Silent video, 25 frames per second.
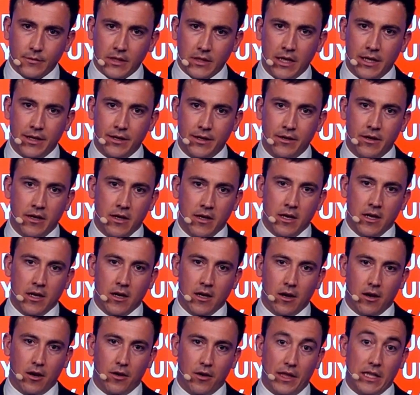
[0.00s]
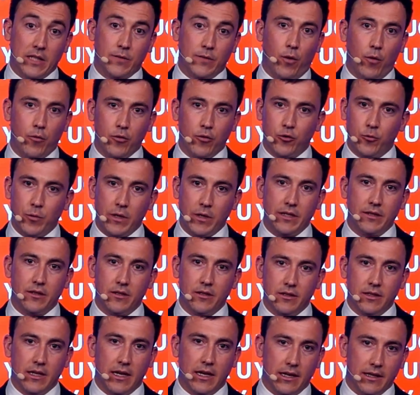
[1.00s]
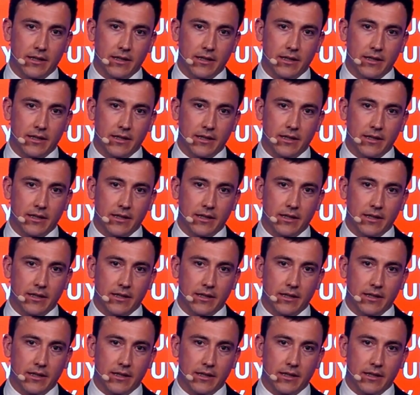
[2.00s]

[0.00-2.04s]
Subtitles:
And that's for obvious reasons,